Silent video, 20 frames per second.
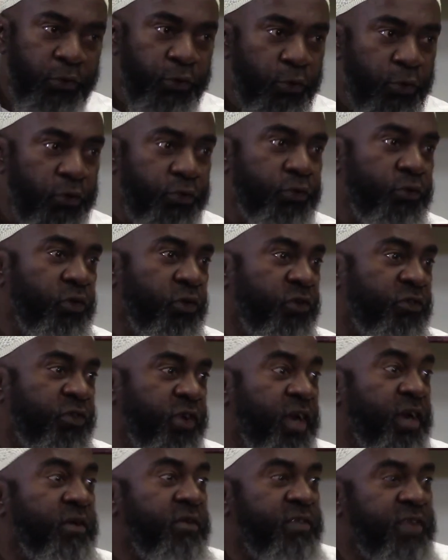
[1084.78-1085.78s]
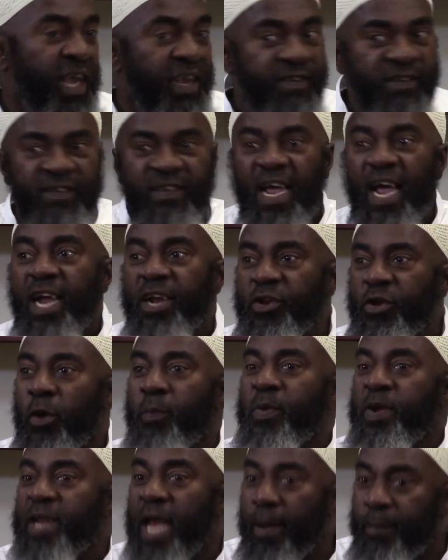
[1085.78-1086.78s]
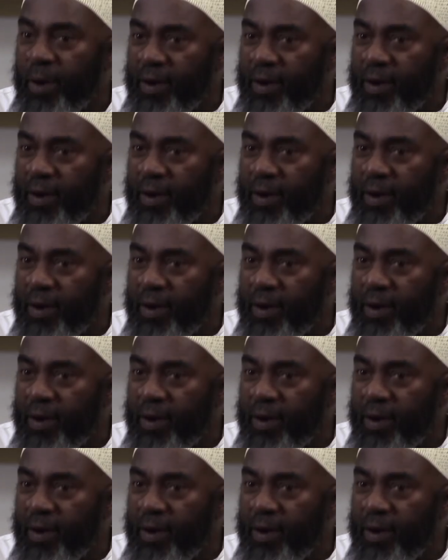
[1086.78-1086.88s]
due to those circumstances, I end up in that